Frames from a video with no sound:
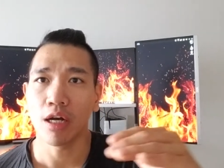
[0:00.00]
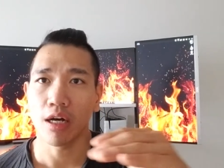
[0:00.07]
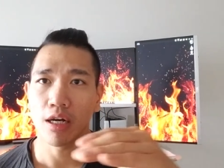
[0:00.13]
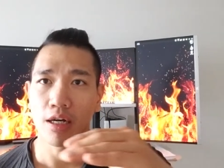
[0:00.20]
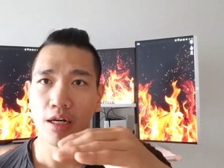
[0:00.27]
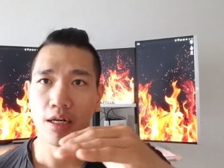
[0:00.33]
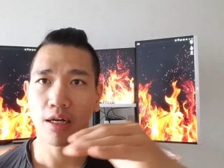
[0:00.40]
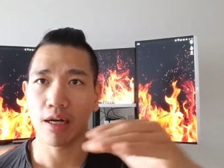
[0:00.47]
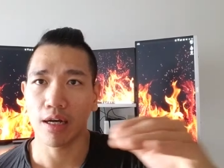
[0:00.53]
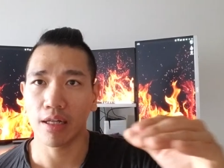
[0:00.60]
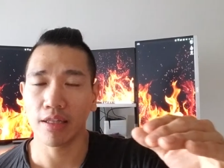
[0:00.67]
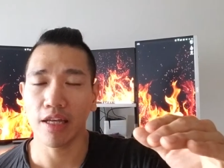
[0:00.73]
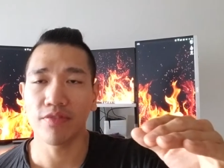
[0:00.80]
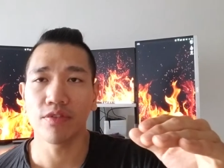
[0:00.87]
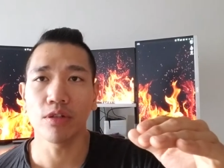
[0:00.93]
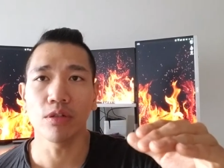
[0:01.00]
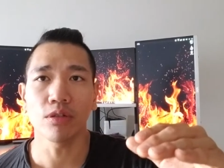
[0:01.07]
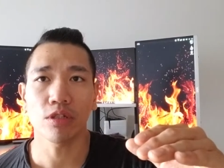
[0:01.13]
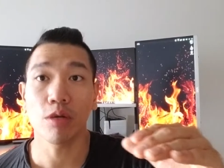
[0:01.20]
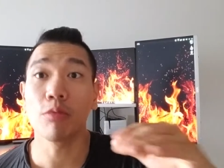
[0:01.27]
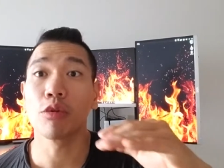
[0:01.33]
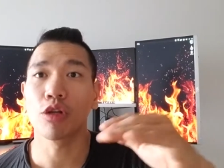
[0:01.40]
uh, level
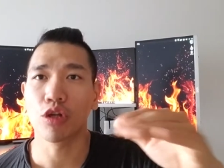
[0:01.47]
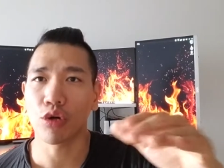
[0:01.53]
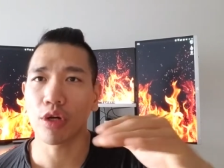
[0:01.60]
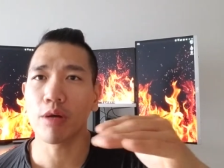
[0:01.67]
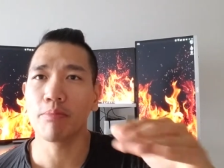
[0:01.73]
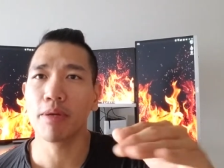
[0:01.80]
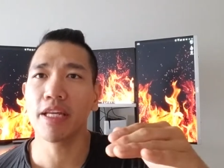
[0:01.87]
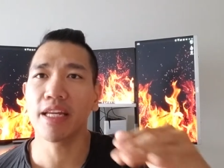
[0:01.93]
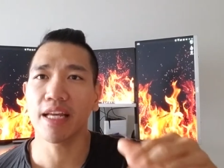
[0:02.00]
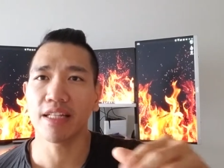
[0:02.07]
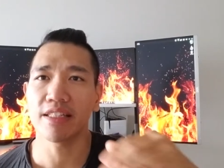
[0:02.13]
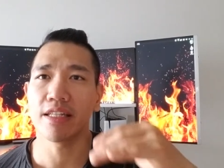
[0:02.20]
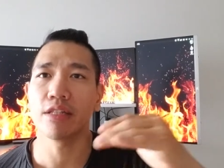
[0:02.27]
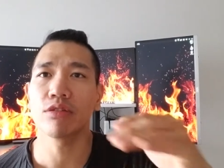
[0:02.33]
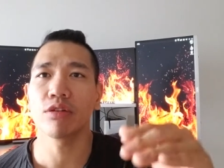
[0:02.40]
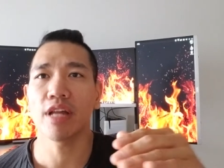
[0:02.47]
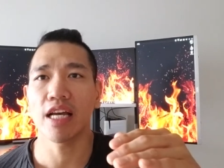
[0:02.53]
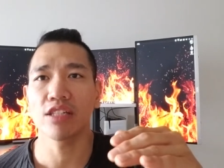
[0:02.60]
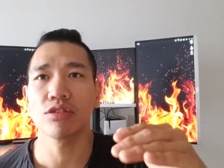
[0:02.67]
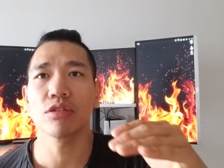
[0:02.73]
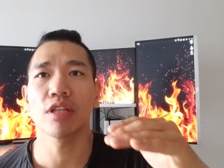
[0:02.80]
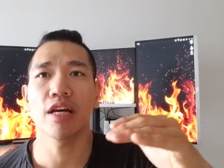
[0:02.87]
com- you're competing at the
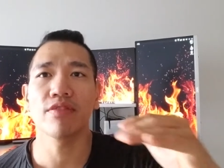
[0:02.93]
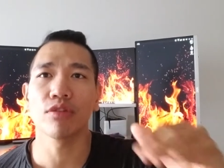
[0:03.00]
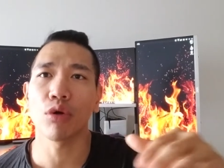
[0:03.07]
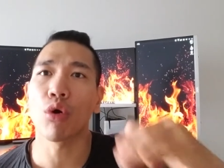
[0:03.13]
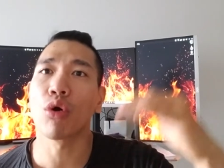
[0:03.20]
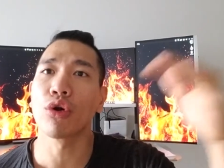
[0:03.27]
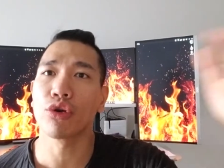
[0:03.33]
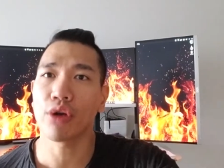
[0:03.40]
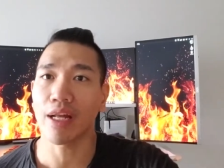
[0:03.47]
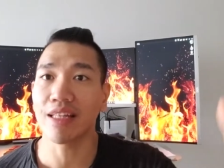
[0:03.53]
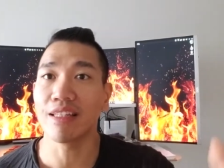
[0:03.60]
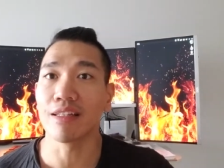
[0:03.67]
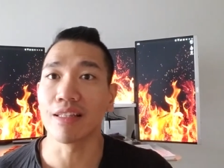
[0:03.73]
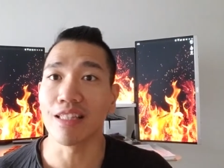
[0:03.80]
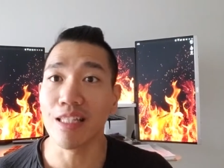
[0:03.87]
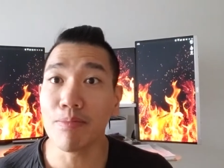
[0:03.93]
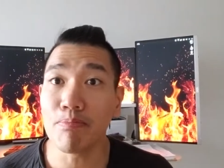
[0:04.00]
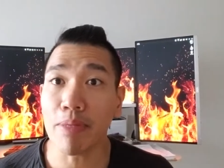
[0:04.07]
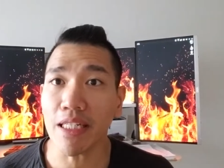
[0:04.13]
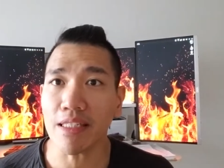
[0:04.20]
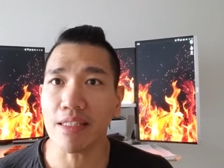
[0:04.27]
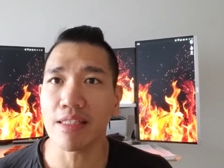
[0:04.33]
international level or you're at the
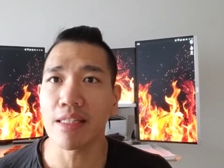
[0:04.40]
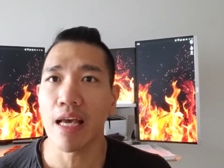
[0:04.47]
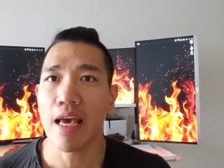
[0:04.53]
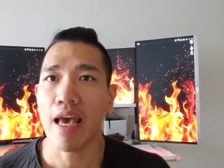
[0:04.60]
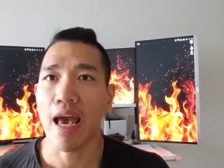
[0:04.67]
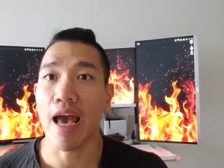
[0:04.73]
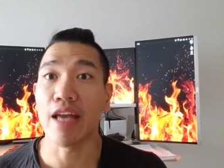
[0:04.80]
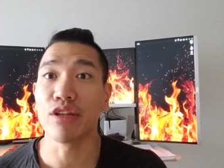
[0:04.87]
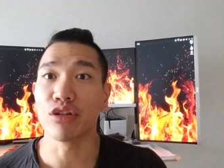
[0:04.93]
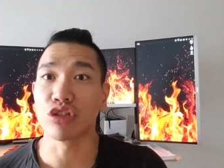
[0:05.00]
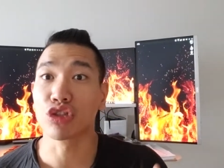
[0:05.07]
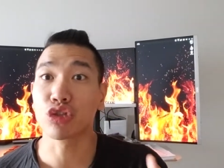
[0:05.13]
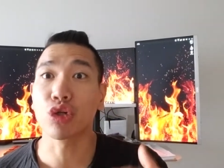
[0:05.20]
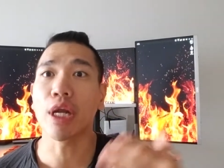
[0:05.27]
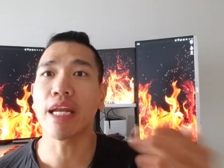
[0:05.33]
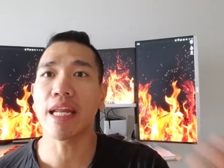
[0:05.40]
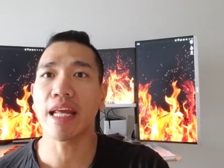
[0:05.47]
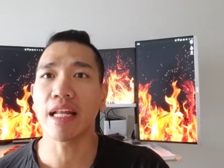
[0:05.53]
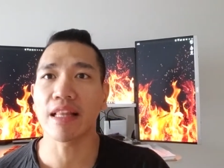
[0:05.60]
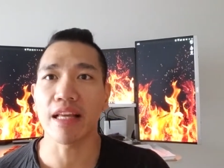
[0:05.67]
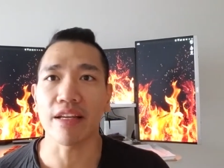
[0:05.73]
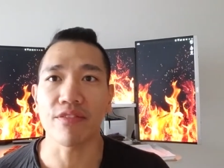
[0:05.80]
olympics and you're
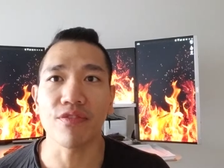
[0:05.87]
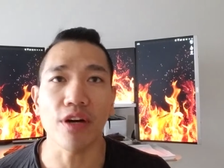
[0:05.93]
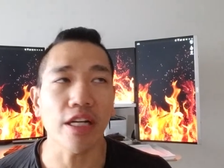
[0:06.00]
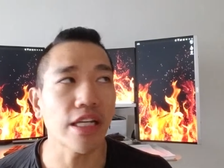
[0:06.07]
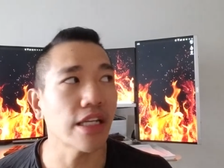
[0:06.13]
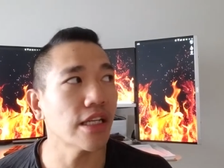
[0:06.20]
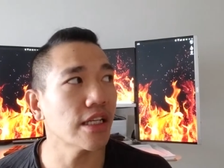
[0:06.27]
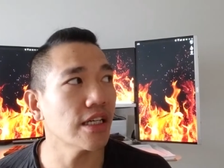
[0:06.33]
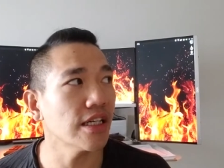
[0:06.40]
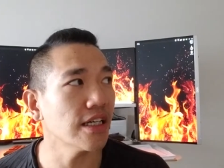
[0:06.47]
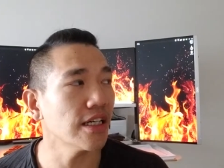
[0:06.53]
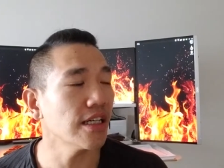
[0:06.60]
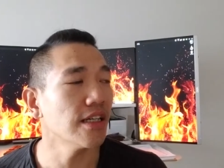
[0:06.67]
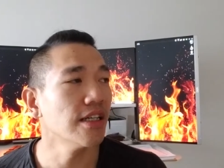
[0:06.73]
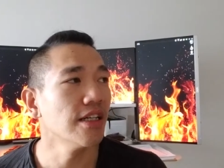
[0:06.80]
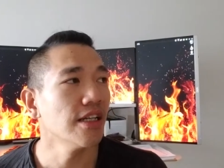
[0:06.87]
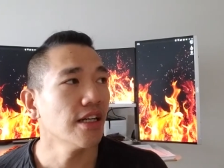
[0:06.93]
training like fucking uh,